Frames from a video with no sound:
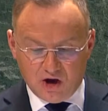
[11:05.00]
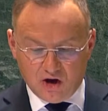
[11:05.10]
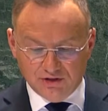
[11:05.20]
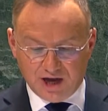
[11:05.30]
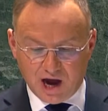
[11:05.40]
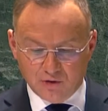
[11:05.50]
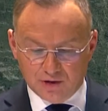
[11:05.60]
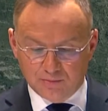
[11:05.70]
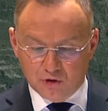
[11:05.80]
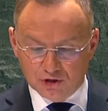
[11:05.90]
on our
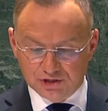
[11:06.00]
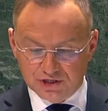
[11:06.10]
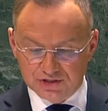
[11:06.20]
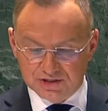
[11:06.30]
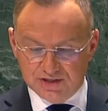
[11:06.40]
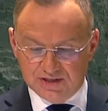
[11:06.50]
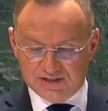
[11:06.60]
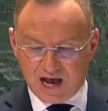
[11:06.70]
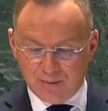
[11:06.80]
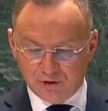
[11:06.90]
borders,
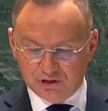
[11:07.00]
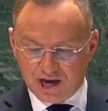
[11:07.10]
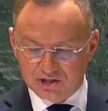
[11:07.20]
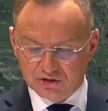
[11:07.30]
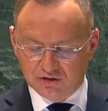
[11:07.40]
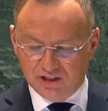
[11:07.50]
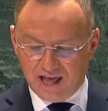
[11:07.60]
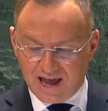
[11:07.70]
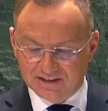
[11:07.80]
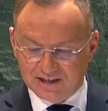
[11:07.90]
sabotage on
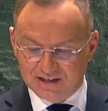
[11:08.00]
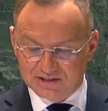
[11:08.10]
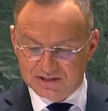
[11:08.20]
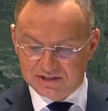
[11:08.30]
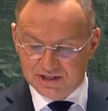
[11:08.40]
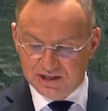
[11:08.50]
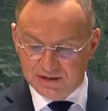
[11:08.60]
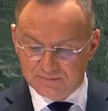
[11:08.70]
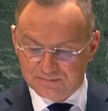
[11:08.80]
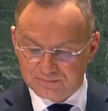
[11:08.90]
land at sea,
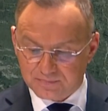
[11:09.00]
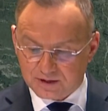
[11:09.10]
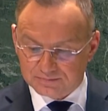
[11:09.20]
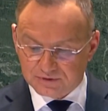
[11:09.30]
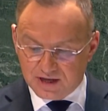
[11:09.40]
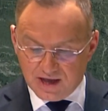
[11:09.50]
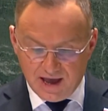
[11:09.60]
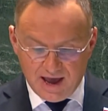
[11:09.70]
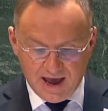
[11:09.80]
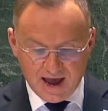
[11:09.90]

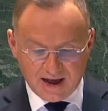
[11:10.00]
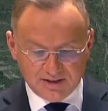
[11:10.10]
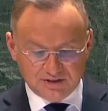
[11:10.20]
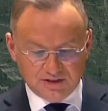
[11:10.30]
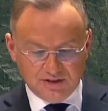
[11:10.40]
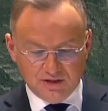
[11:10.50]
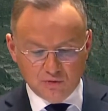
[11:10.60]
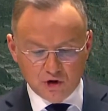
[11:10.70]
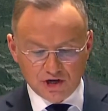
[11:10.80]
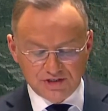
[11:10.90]
and the
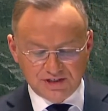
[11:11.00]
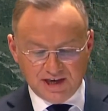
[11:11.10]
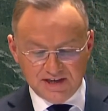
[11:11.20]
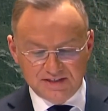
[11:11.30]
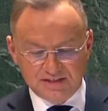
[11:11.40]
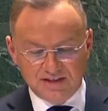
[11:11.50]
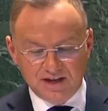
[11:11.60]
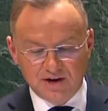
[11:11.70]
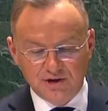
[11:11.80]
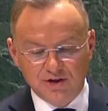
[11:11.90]
worst-case
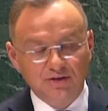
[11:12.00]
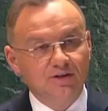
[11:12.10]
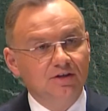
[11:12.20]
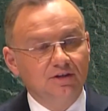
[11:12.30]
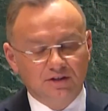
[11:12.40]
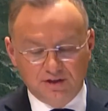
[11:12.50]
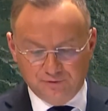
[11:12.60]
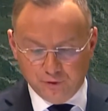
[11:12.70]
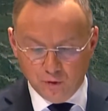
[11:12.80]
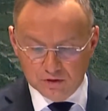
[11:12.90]
scenario, the
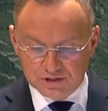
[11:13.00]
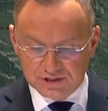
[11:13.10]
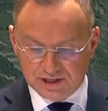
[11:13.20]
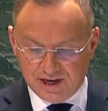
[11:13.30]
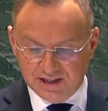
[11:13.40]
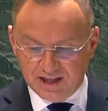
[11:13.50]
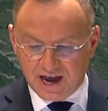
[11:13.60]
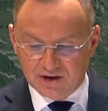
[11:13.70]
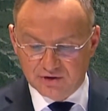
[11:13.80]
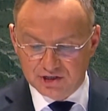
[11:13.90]
full-scale
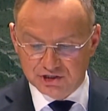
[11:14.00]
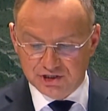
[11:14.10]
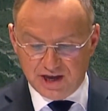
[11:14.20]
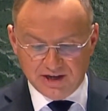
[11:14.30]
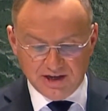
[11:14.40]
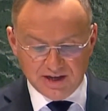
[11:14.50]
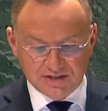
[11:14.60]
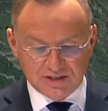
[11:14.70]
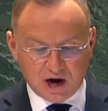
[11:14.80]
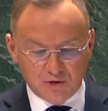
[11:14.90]
aggression
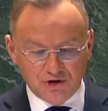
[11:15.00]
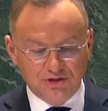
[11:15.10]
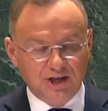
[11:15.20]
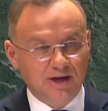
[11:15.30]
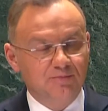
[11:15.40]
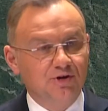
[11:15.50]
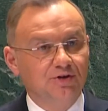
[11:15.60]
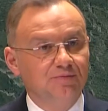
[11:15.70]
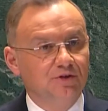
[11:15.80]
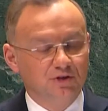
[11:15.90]
against our neighbor,
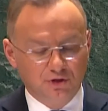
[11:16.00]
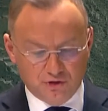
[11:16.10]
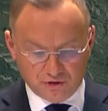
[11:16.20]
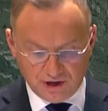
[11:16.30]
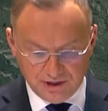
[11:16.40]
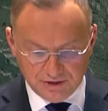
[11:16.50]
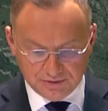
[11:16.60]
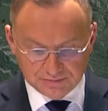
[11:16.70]
Ukraine.